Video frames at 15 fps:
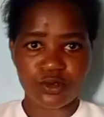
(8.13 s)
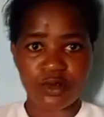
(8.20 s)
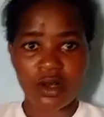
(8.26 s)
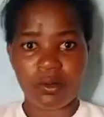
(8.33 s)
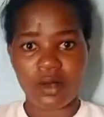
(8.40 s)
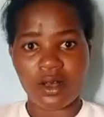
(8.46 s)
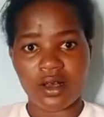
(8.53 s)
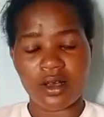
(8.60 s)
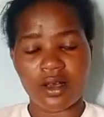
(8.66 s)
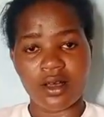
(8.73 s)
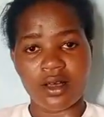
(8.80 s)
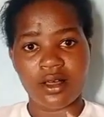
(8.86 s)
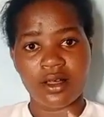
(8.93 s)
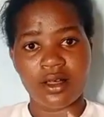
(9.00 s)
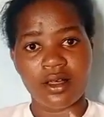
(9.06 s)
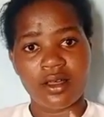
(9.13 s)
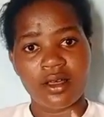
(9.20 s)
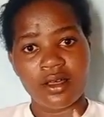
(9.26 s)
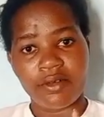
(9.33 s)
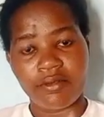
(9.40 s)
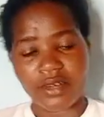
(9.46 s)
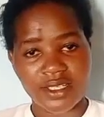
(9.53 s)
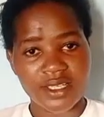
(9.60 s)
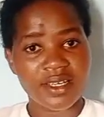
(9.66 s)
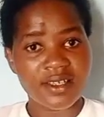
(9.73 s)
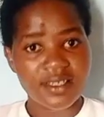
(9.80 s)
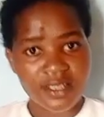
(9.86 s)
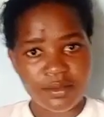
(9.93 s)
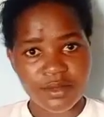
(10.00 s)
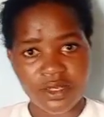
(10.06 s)
To our
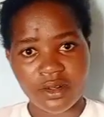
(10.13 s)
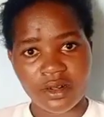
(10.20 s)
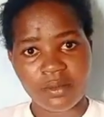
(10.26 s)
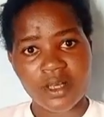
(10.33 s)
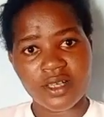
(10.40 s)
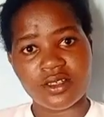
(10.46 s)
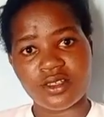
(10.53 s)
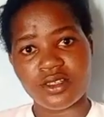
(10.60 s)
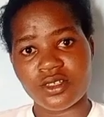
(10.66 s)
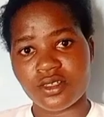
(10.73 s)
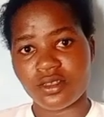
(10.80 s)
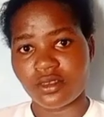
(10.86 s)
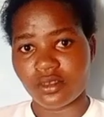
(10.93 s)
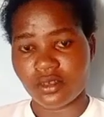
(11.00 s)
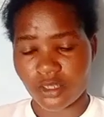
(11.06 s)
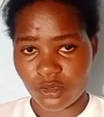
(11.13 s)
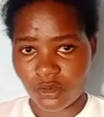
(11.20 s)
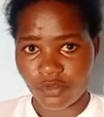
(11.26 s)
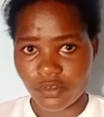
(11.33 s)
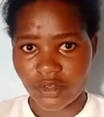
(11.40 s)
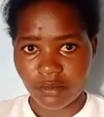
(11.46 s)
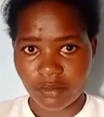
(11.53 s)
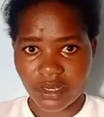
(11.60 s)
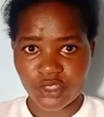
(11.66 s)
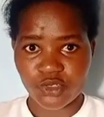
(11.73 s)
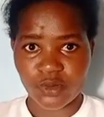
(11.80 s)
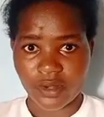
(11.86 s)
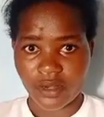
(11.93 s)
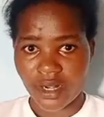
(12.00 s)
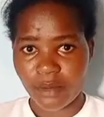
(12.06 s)
returning subscribers, thank you very much.
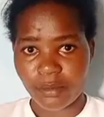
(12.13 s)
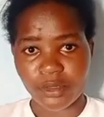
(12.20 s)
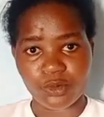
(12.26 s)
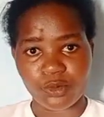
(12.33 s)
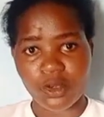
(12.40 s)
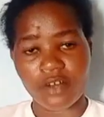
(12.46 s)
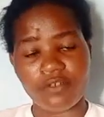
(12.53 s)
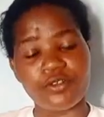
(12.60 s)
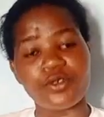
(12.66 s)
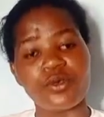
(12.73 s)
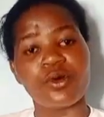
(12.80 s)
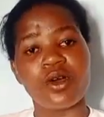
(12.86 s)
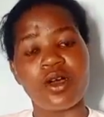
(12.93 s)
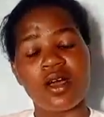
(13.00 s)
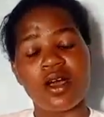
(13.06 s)
We are happy to have you.